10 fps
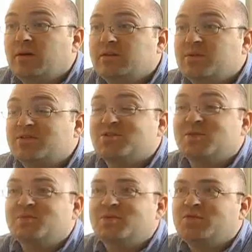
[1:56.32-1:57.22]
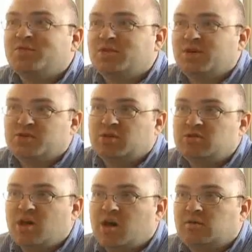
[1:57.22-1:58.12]
Especially as we move closer
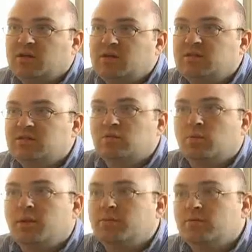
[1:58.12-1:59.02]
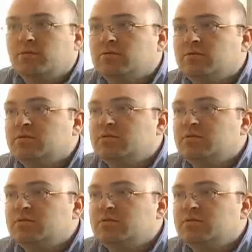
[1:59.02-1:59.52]
into the holiday season when people